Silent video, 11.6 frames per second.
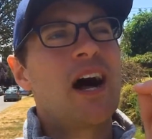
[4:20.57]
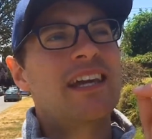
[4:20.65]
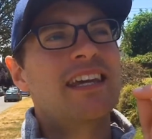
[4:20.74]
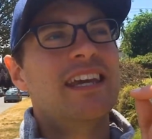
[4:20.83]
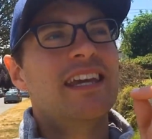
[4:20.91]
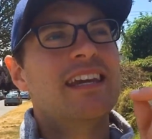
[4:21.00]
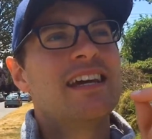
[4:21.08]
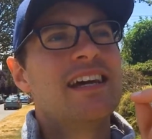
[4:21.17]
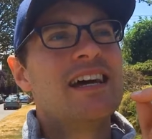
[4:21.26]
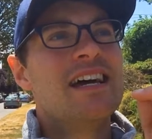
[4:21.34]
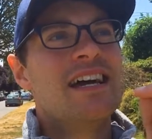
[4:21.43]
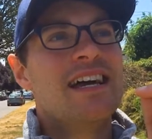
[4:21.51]
walking
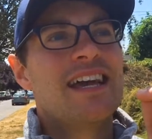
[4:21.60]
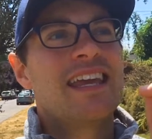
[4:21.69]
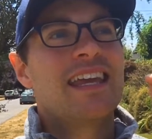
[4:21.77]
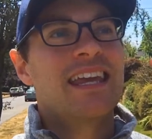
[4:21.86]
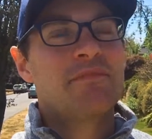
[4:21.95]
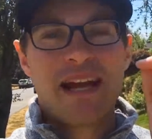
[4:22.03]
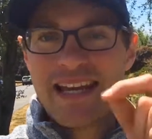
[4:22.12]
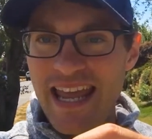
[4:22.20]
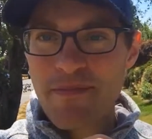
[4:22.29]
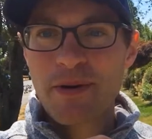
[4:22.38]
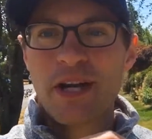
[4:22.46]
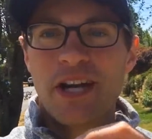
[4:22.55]
in my
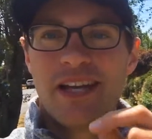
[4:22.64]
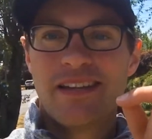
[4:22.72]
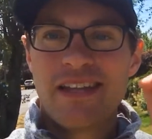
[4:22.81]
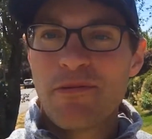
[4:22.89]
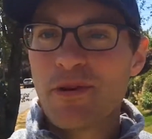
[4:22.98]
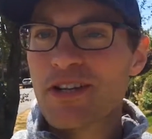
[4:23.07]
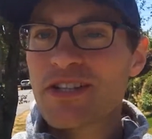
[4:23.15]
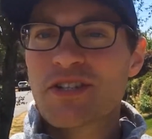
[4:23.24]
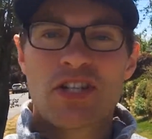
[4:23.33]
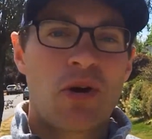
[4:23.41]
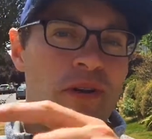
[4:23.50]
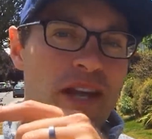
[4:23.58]
neighborhood. They were
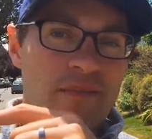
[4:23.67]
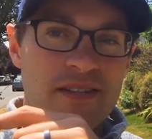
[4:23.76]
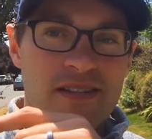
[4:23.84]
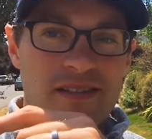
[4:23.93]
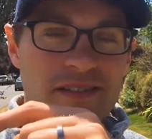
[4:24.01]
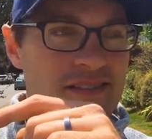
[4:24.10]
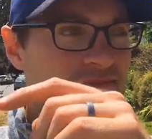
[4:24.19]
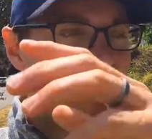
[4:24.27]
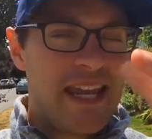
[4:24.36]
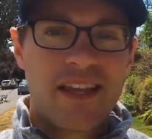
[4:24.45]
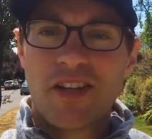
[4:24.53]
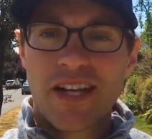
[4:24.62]
just showing up to
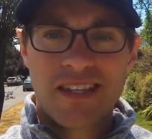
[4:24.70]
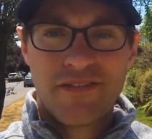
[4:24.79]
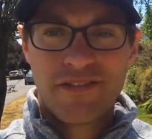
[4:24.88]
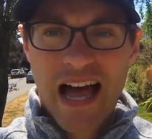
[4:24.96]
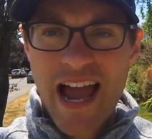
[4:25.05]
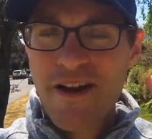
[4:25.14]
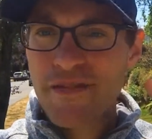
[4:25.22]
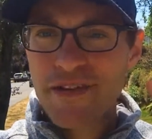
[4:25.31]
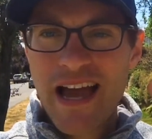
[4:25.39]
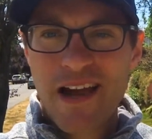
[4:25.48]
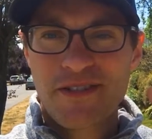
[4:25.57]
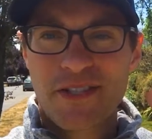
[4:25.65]
take a look at the flyer for
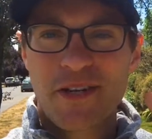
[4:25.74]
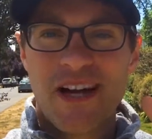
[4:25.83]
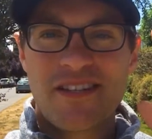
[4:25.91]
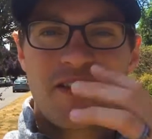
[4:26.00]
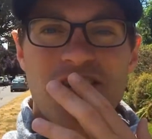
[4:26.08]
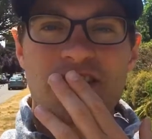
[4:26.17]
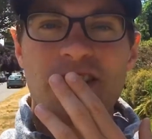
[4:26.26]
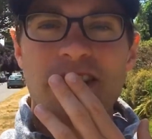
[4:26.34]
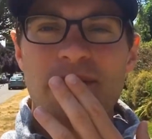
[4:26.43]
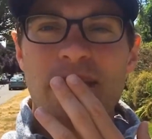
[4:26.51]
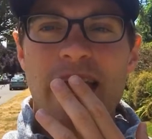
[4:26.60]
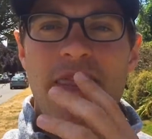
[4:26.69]
the house across the
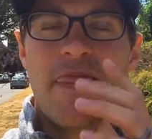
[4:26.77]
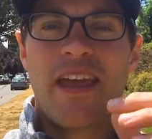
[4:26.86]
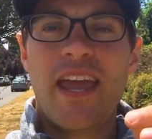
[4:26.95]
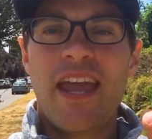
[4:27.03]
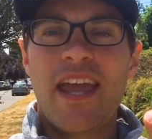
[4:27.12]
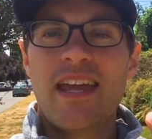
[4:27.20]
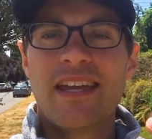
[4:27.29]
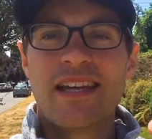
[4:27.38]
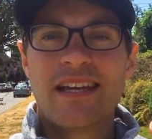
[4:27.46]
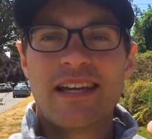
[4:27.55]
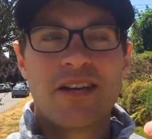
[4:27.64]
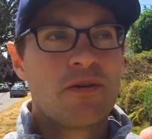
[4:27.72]
street and they
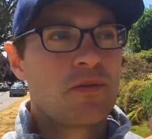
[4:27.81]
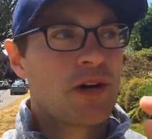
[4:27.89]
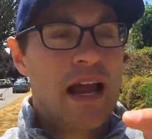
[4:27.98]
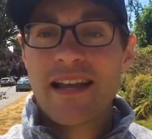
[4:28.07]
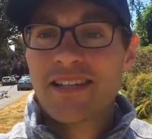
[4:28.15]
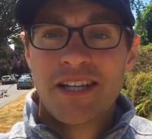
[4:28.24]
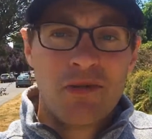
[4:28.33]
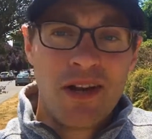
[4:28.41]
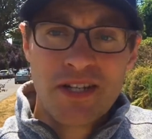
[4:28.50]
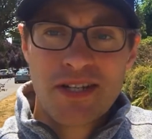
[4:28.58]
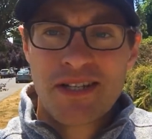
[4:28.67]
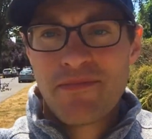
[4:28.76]
were asking
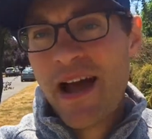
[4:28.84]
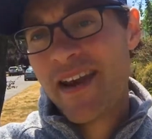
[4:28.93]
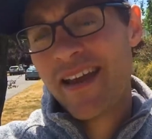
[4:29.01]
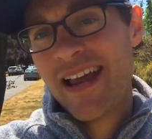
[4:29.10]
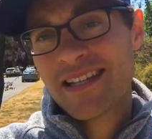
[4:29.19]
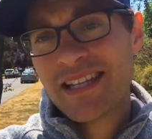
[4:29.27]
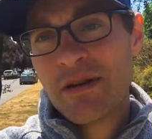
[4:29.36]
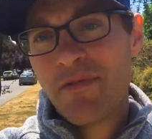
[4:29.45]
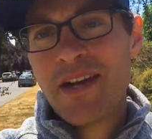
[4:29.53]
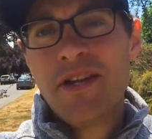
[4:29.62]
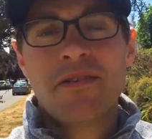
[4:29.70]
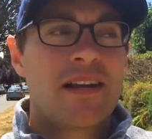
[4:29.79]
questions about it and asking if
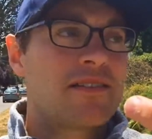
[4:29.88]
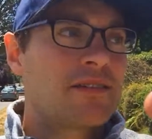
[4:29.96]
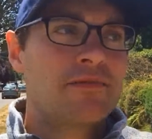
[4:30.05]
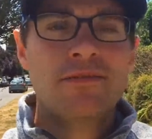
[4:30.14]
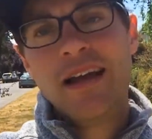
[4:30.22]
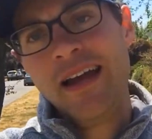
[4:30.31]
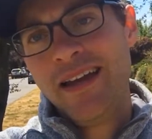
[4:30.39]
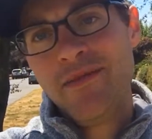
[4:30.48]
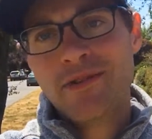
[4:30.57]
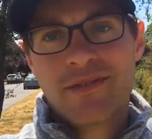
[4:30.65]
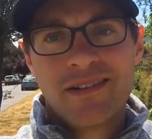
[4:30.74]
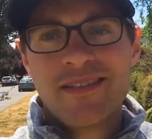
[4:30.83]
I knew. And I was like, well, I
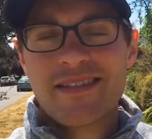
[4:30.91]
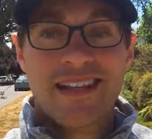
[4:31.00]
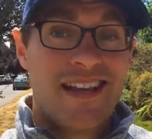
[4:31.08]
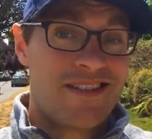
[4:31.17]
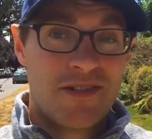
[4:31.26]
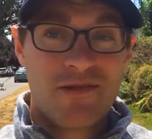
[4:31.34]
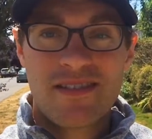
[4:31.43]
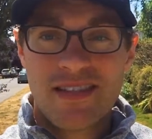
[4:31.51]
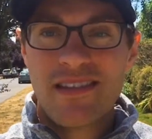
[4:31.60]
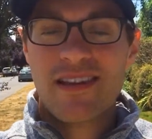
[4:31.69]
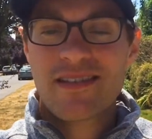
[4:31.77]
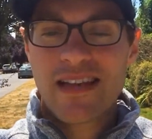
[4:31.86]
am a real estate agent. Do you want to
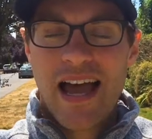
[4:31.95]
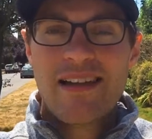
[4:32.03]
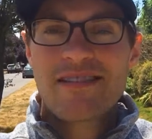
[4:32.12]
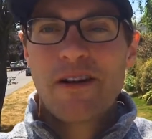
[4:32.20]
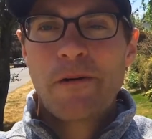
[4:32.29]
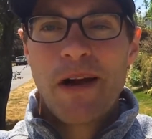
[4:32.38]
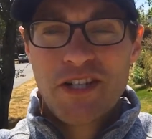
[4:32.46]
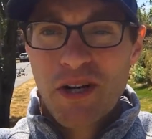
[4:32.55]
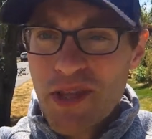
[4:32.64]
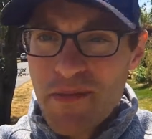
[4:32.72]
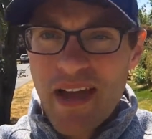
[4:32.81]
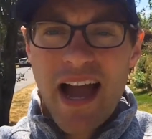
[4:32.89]
see the inside? So I
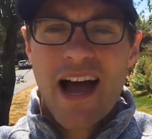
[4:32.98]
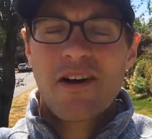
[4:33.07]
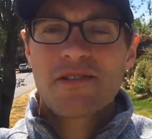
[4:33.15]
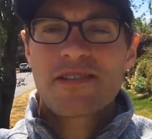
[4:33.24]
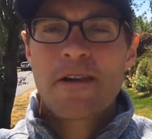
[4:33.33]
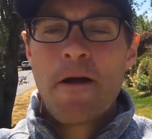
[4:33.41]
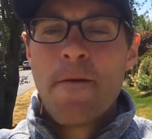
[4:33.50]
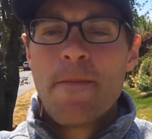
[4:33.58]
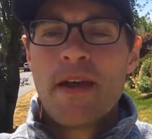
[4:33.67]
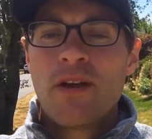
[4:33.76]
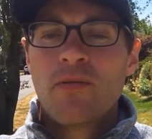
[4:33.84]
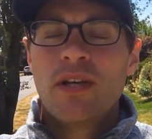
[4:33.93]
showed them the house.
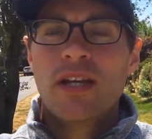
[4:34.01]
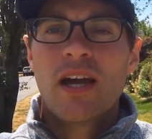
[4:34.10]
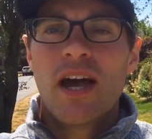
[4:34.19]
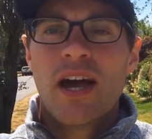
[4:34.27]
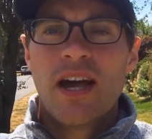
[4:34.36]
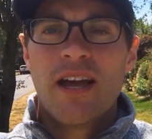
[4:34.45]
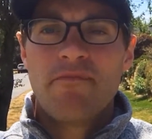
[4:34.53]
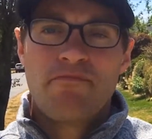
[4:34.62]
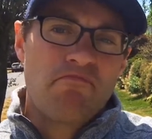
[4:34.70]
We uh,